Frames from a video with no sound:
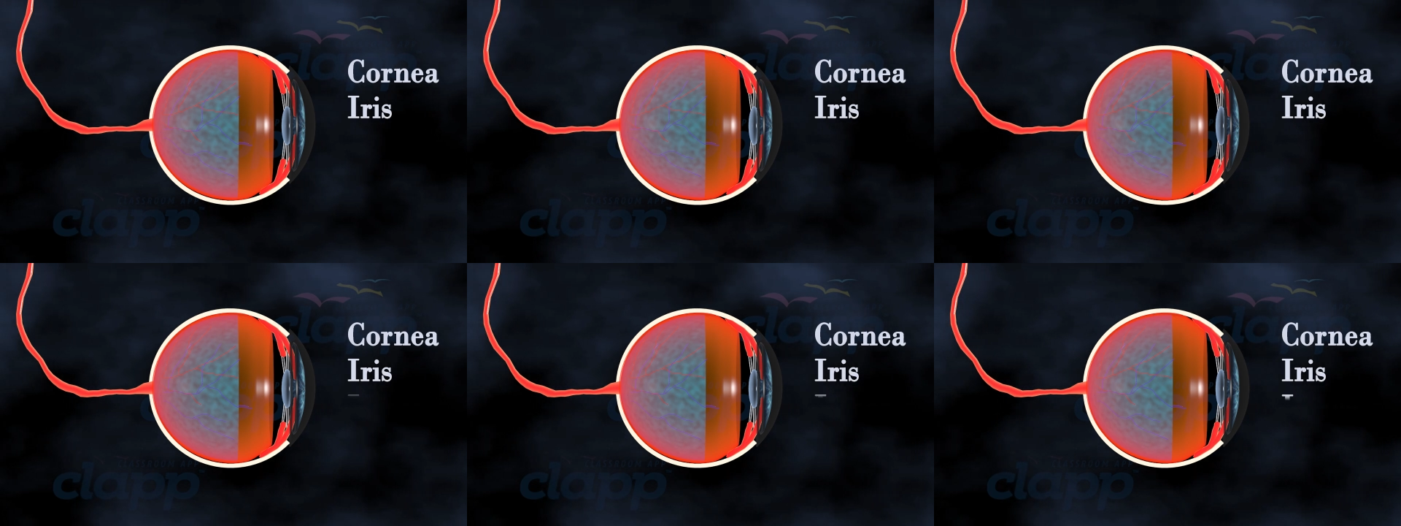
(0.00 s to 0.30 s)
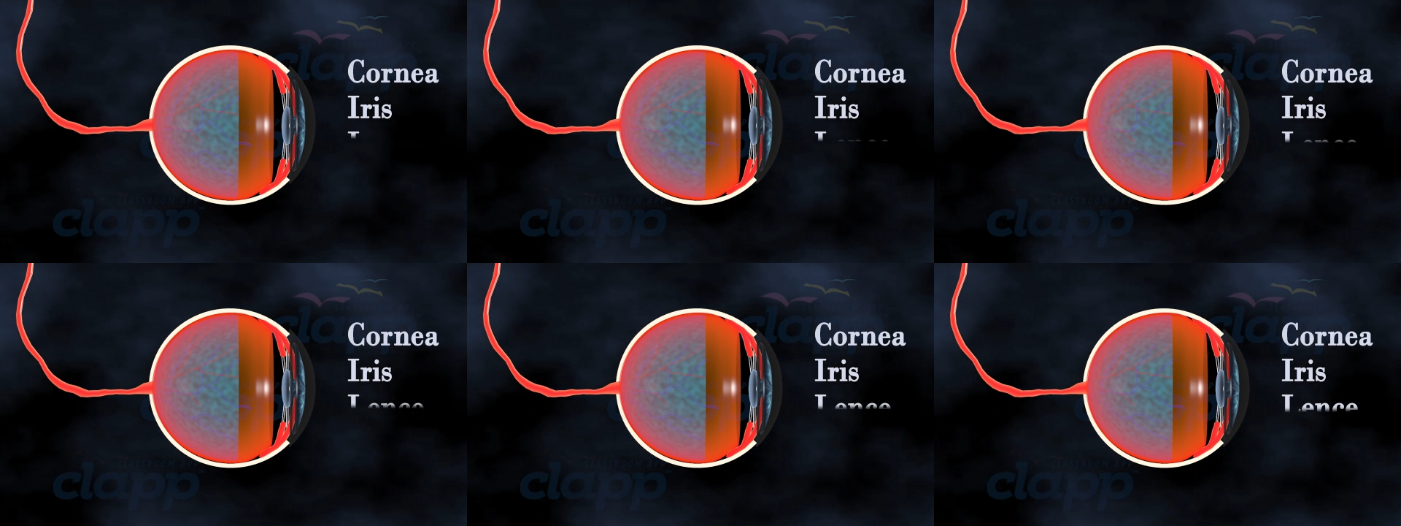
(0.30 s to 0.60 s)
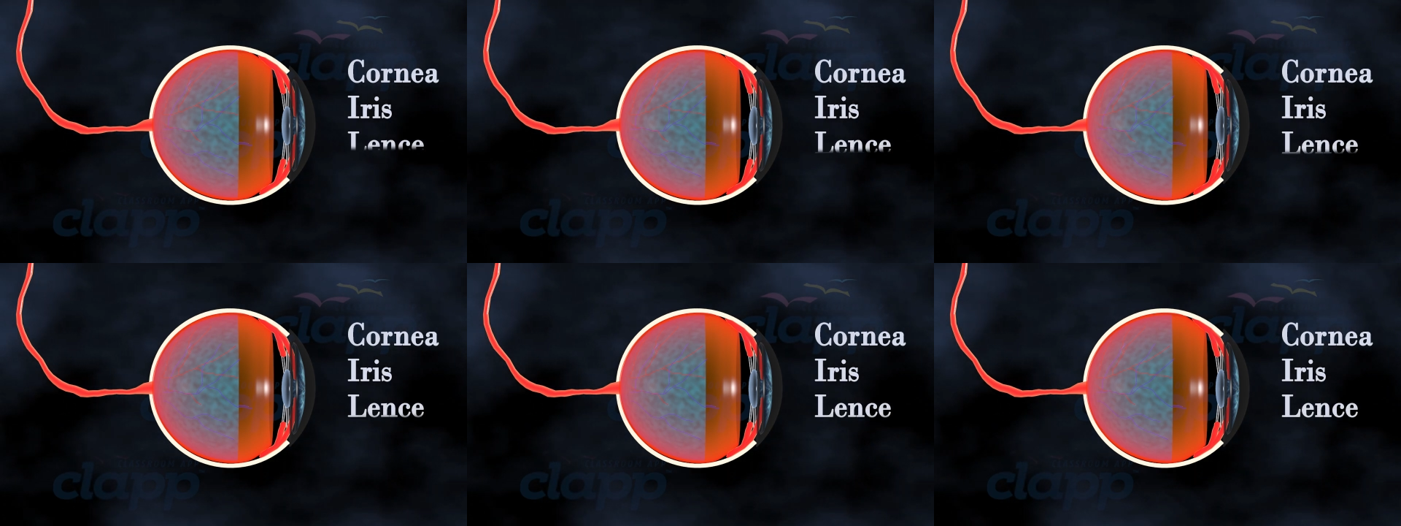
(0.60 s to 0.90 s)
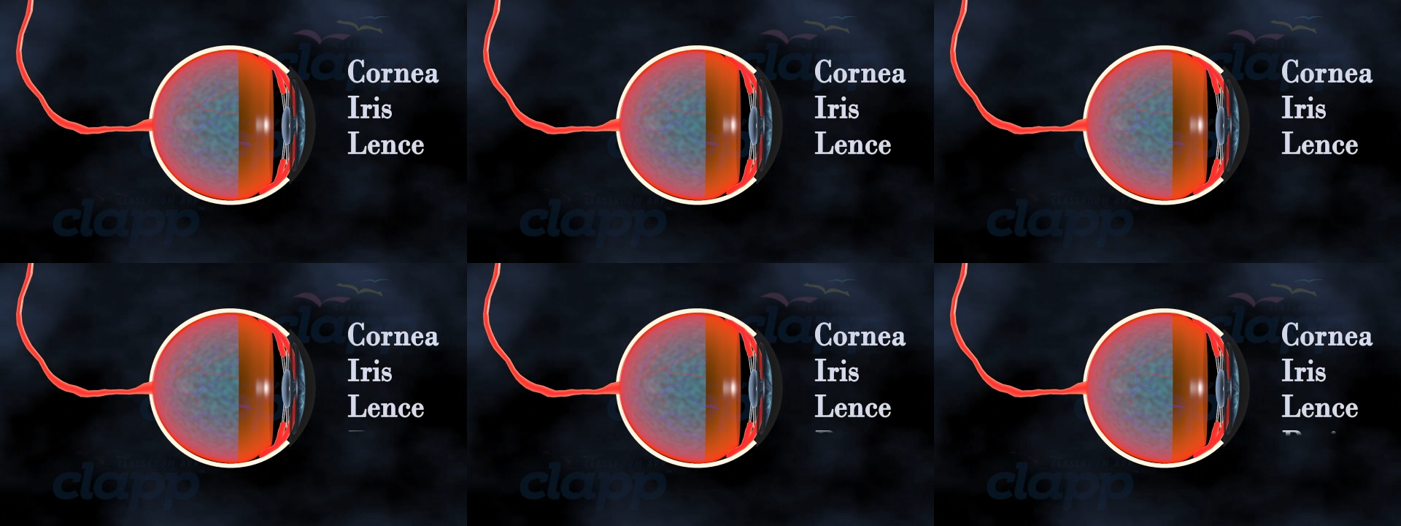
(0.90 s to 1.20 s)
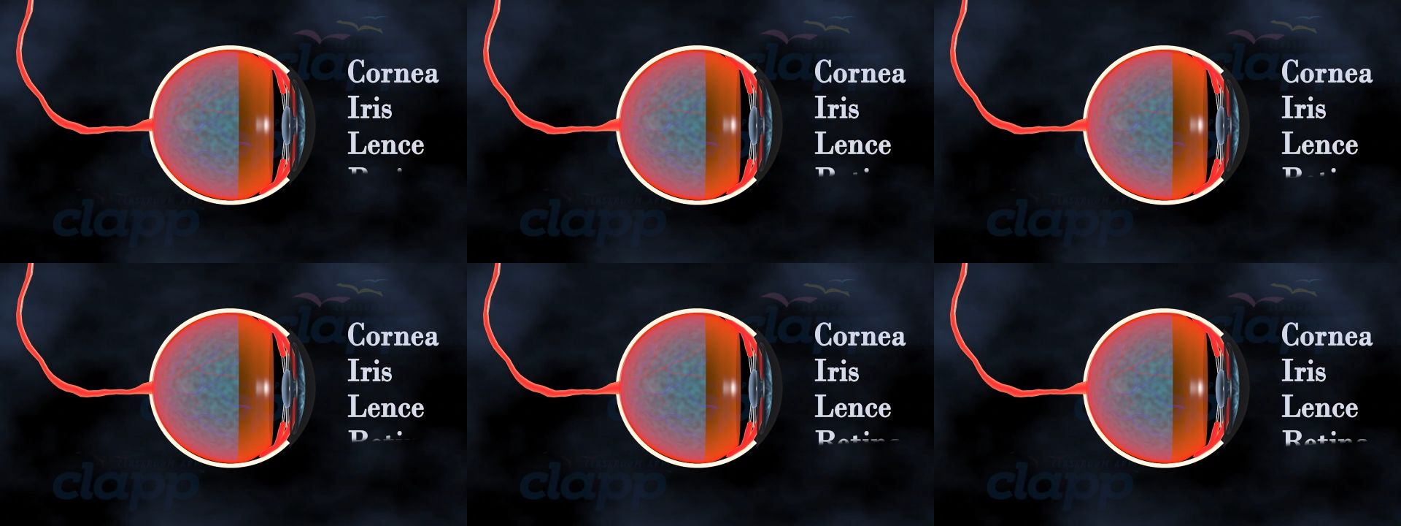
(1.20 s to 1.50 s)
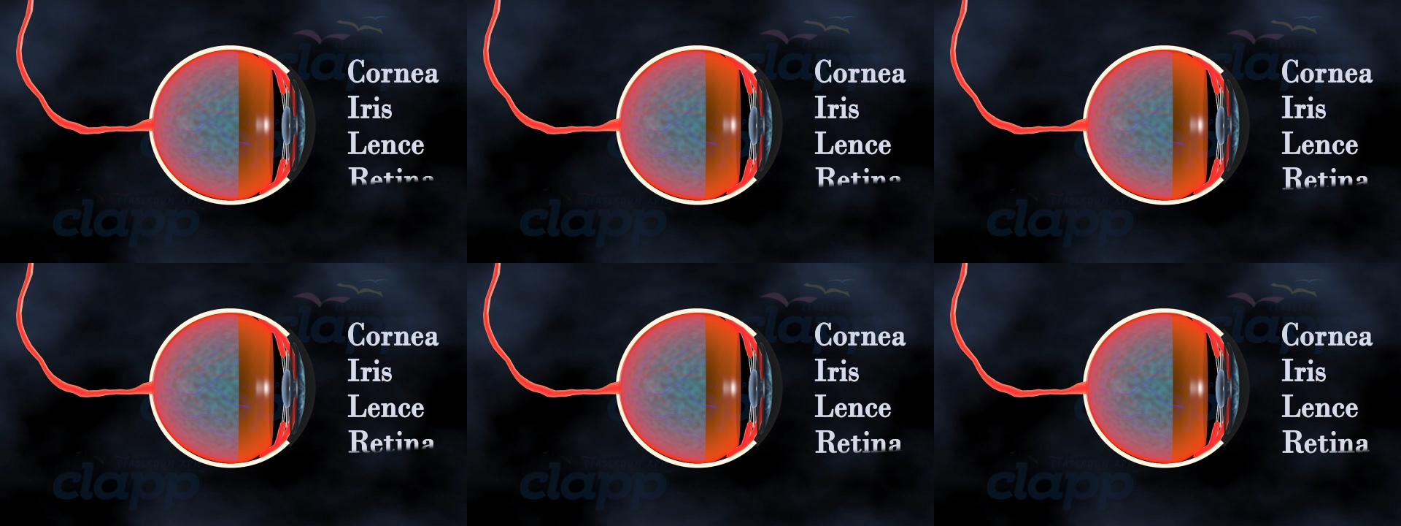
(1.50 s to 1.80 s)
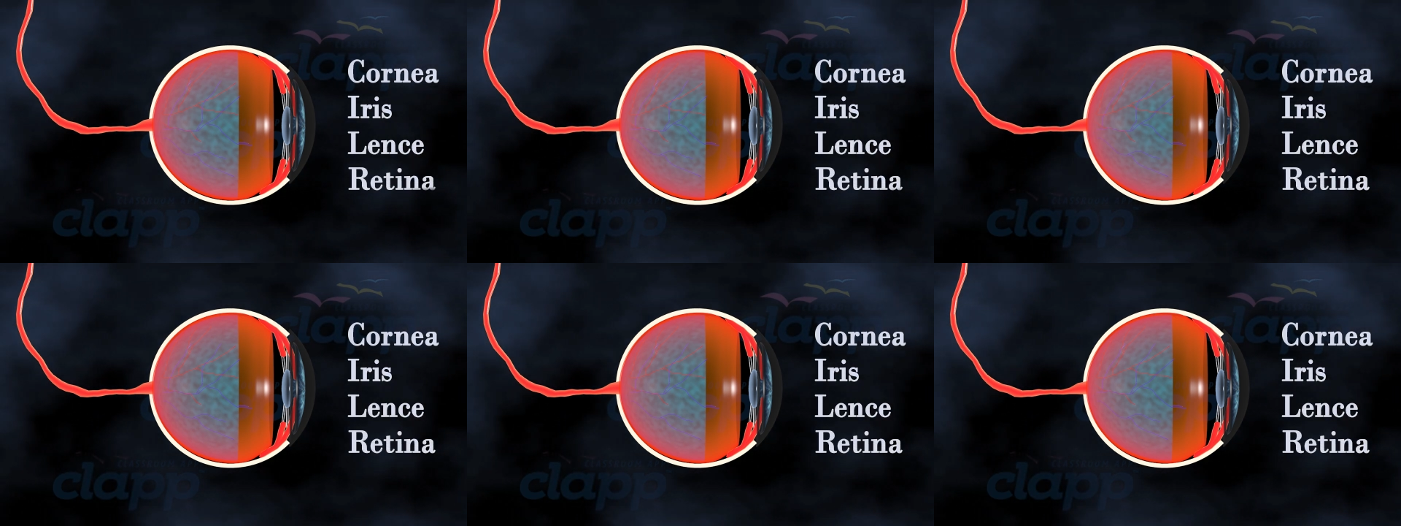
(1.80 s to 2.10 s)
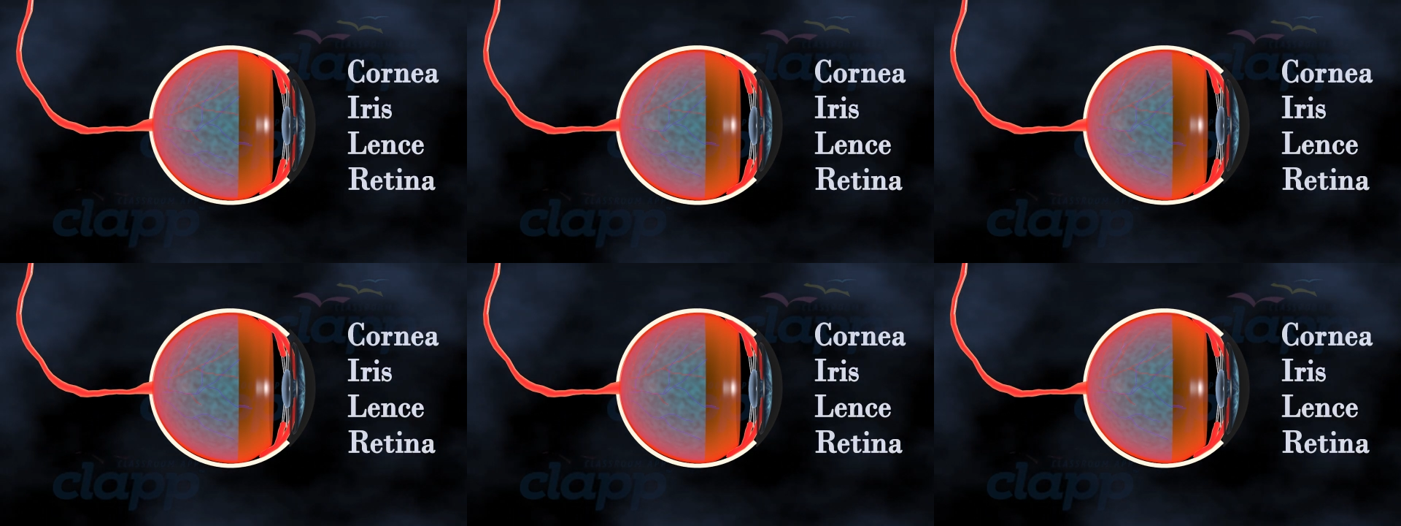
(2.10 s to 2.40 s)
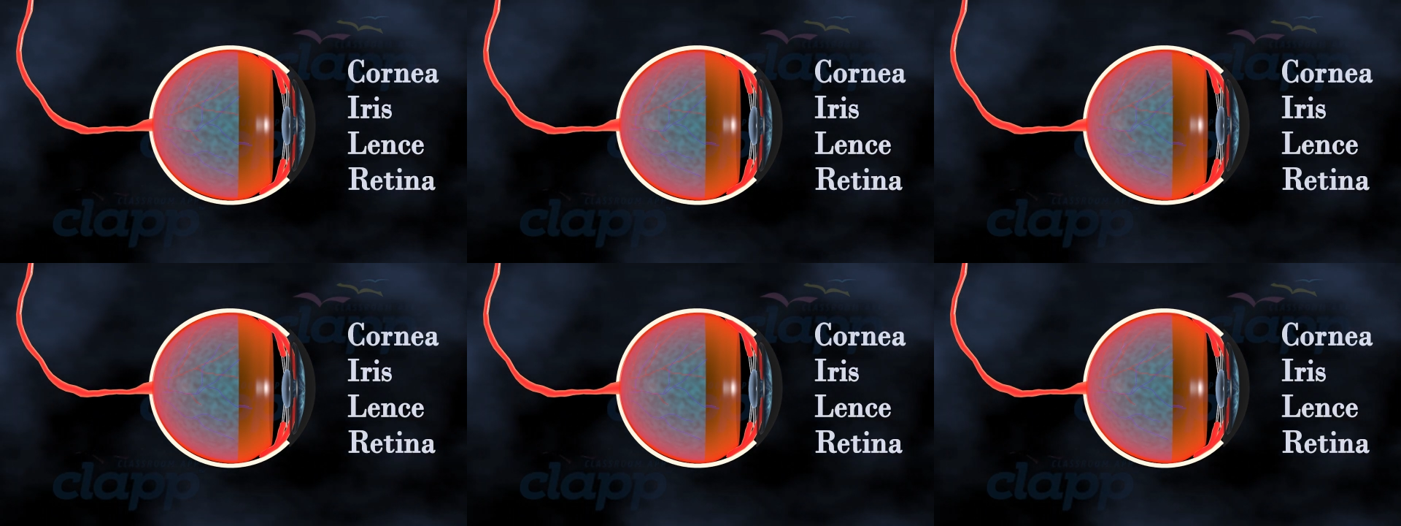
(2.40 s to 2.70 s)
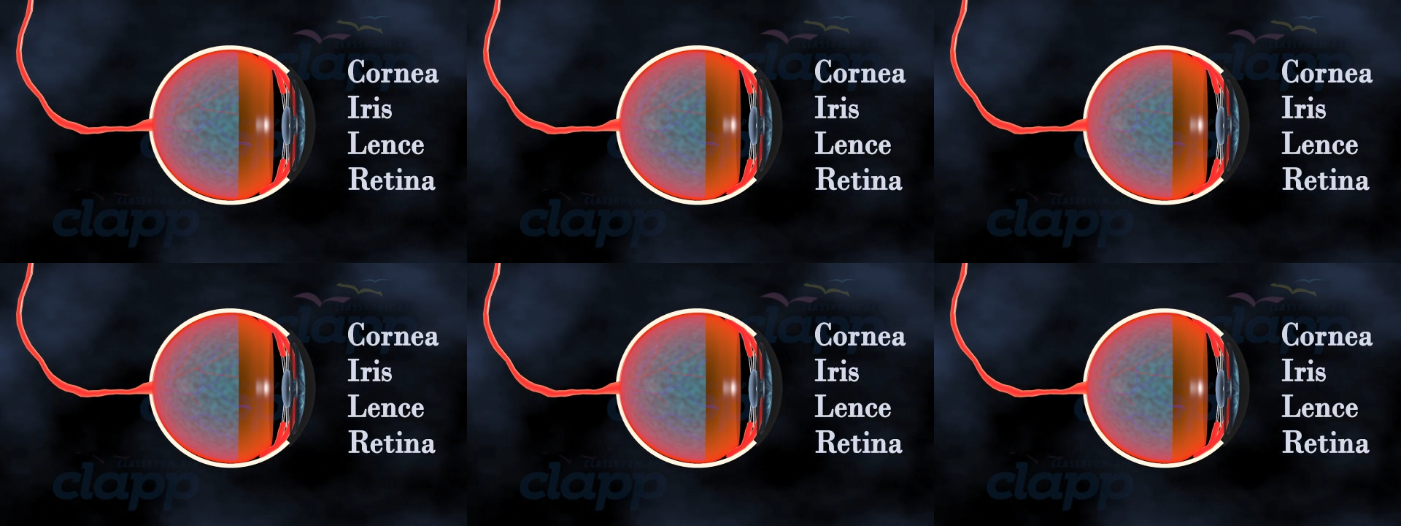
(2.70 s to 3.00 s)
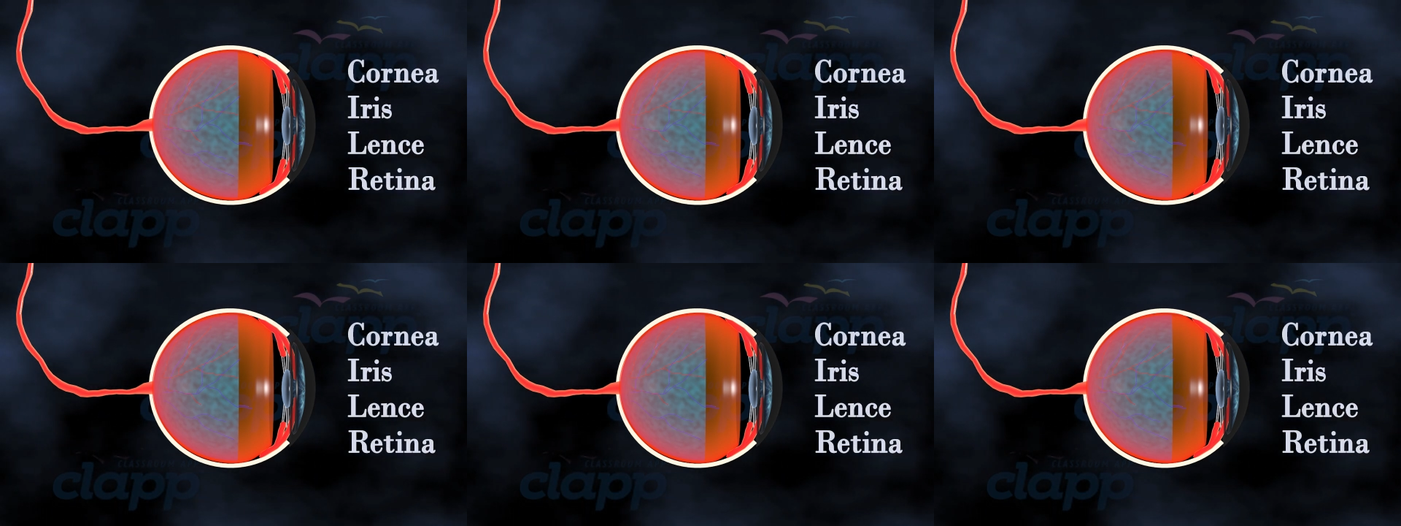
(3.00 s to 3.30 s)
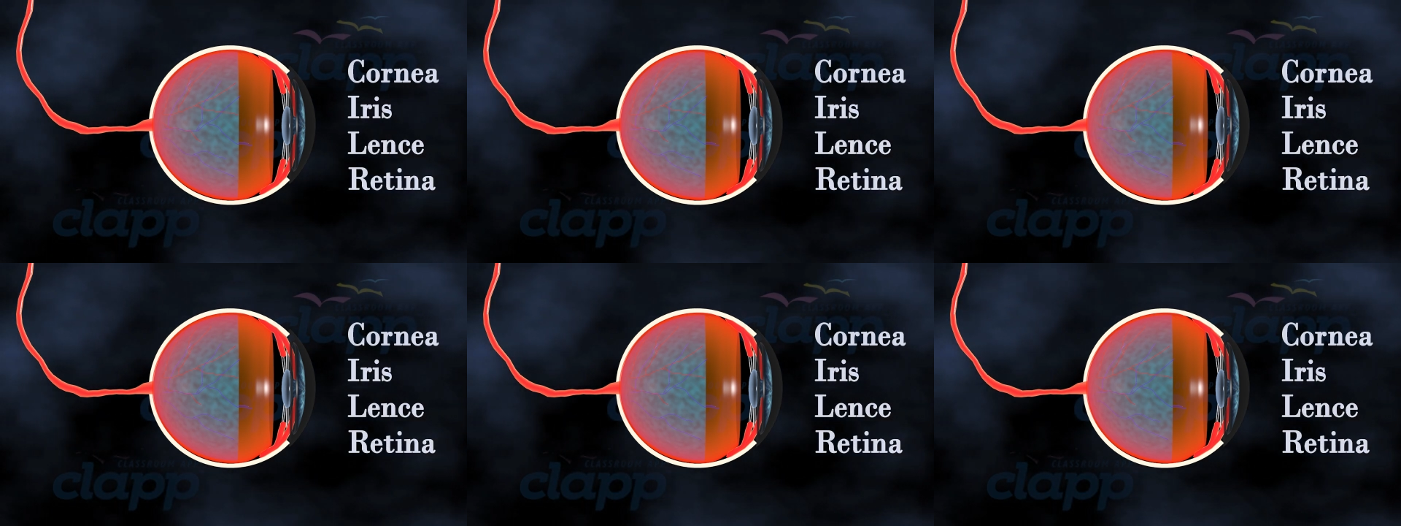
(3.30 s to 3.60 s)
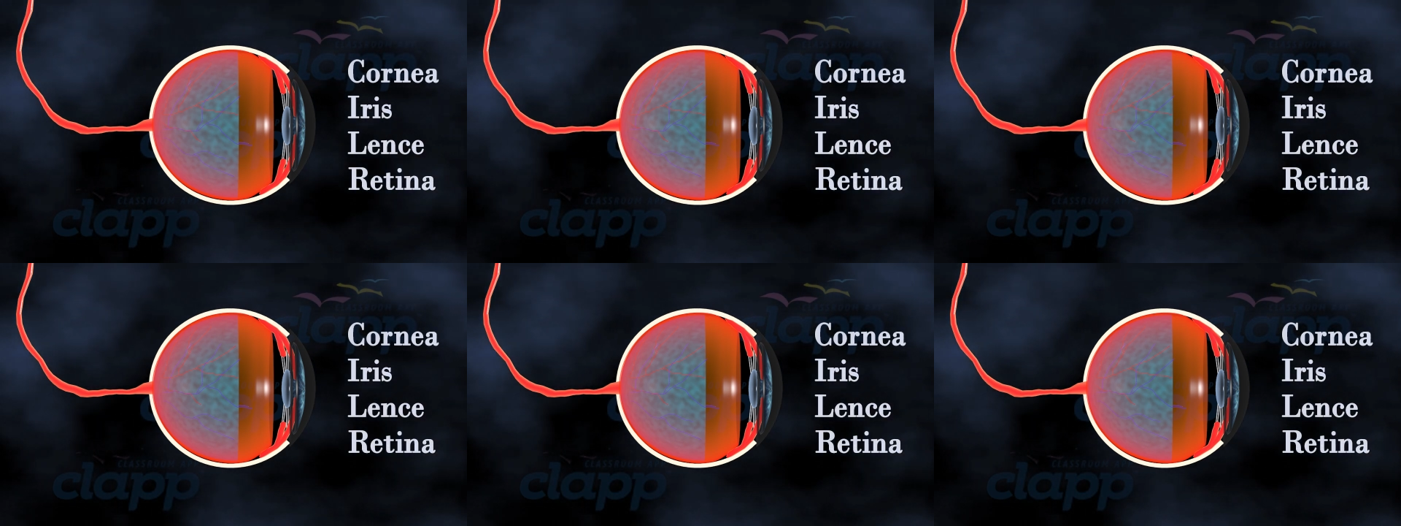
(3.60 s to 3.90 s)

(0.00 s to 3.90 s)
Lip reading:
[unreadable: no face in view]